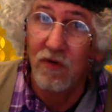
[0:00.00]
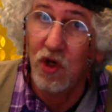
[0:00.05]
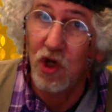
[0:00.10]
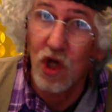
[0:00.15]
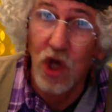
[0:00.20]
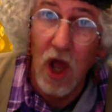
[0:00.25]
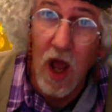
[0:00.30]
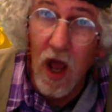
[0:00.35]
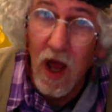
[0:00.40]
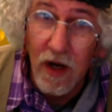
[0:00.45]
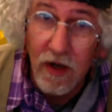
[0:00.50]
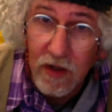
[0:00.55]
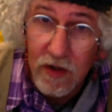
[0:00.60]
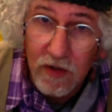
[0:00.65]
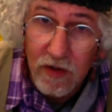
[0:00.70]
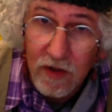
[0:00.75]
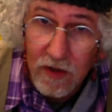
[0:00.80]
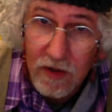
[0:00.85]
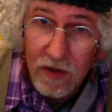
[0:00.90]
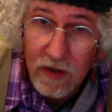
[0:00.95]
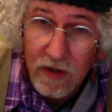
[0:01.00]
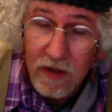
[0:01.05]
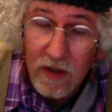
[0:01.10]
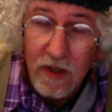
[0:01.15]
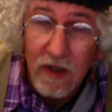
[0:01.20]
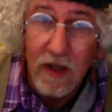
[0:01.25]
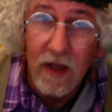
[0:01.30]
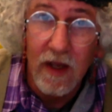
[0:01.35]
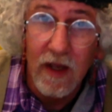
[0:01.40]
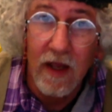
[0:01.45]
I have
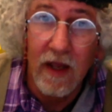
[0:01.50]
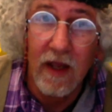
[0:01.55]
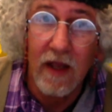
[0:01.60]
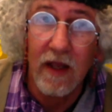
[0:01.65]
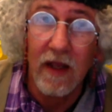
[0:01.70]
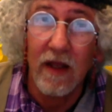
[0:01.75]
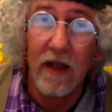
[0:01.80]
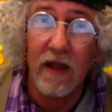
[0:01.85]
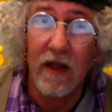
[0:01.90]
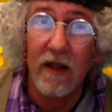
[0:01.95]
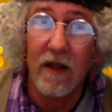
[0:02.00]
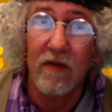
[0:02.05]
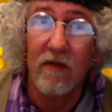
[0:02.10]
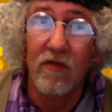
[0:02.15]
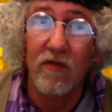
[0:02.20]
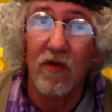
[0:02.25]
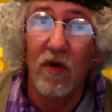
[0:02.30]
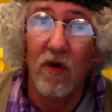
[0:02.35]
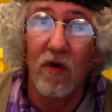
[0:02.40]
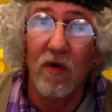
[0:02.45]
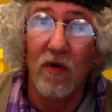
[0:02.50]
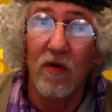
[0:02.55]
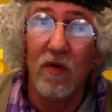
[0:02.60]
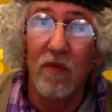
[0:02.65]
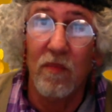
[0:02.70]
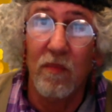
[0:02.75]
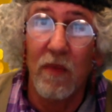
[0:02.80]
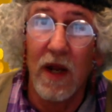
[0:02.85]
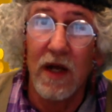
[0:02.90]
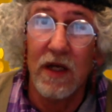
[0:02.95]
nautical. And
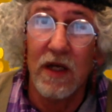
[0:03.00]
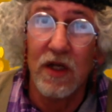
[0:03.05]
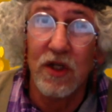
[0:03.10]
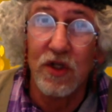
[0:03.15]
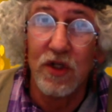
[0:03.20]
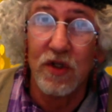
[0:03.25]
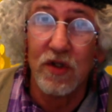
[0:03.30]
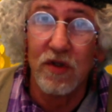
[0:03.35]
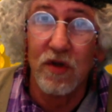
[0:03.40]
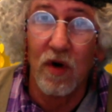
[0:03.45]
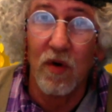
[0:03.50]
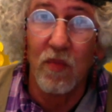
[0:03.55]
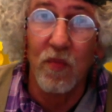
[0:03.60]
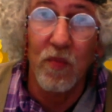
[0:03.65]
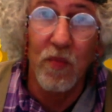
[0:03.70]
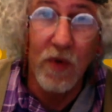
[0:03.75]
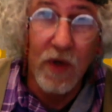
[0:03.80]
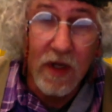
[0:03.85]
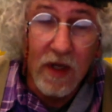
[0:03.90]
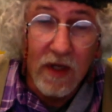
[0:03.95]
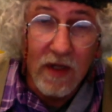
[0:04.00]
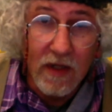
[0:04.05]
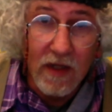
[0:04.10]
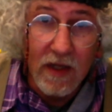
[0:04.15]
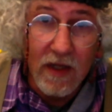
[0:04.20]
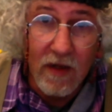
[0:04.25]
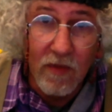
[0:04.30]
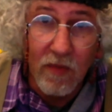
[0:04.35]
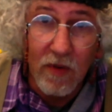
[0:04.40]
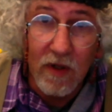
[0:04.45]
so my niches are
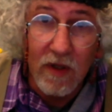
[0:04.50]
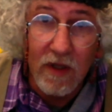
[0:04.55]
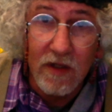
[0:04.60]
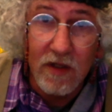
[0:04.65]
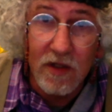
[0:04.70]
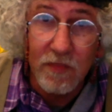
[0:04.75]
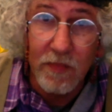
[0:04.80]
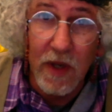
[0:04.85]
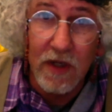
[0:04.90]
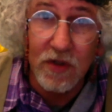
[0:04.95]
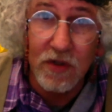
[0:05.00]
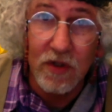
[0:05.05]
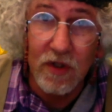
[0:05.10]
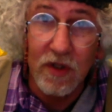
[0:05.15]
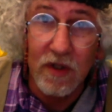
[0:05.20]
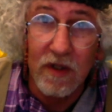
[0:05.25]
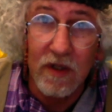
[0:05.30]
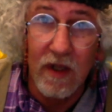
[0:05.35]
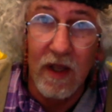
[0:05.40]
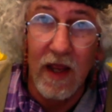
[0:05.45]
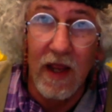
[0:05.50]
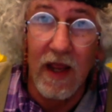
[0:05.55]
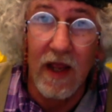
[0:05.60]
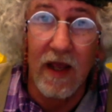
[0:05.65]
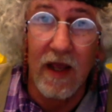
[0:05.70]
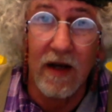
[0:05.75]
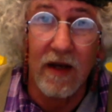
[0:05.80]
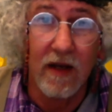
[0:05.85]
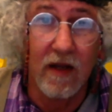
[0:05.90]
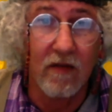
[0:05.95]
really, really special.
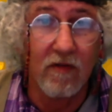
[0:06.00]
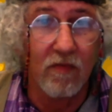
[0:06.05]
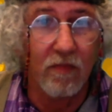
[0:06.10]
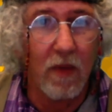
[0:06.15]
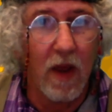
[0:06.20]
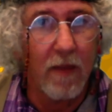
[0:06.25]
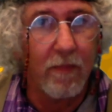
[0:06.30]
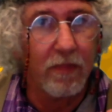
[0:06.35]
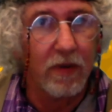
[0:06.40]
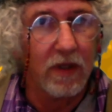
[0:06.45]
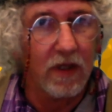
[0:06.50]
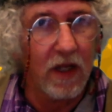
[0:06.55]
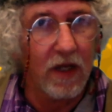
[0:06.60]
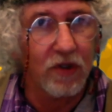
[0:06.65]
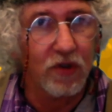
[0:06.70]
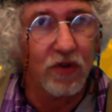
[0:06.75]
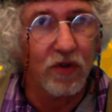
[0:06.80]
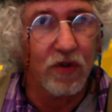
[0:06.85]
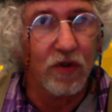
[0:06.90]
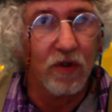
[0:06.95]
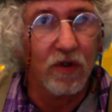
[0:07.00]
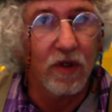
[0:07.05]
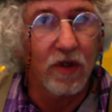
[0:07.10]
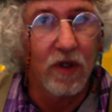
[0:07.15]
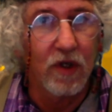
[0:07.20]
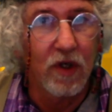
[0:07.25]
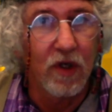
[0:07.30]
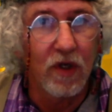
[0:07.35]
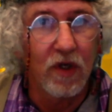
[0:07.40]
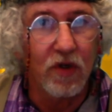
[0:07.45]
And it's my
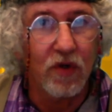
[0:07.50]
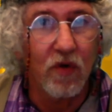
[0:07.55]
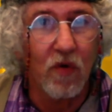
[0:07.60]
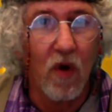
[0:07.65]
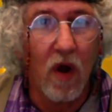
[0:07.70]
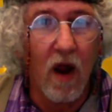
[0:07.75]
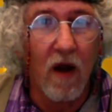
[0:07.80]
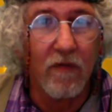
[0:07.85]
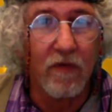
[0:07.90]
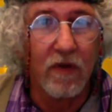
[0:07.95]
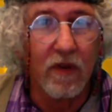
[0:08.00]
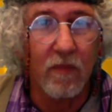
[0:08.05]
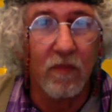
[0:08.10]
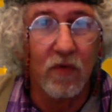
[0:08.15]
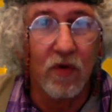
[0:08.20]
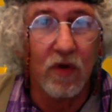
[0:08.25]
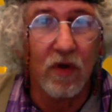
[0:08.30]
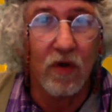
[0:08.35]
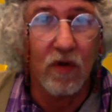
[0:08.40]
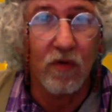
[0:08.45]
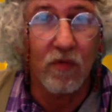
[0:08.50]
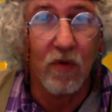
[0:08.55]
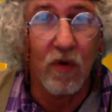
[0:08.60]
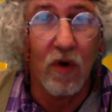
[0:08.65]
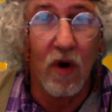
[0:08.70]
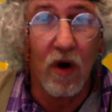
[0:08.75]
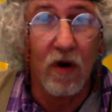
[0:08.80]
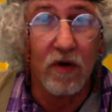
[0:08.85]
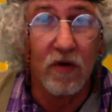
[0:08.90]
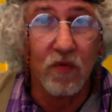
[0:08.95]
pleasure to offer them to you
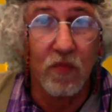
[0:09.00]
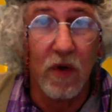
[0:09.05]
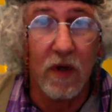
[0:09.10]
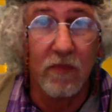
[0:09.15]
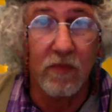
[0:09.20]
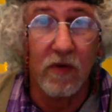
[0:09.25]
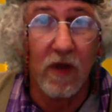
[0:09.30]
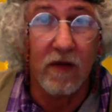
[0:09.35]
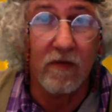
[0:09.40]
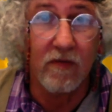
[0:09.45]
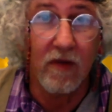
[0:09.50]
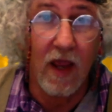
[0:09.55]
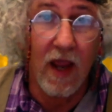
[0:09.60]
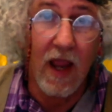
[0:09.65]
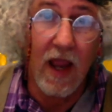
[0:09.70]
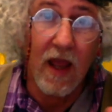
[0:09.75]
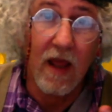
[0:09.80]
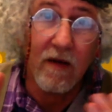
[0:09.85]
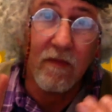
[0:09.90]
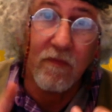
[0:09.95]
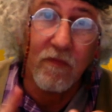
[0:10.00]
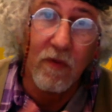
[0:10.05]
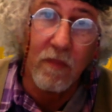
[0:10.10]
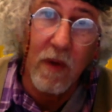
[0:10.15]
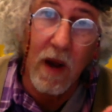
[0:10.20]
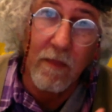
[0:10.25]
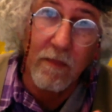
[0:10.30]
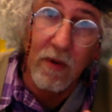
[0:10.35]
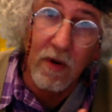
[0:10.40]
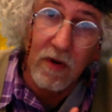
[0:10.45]
through artist websites. And
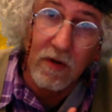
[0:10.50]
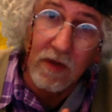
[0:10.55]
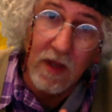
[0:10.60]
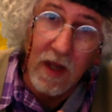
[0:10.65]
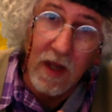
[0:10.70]
for my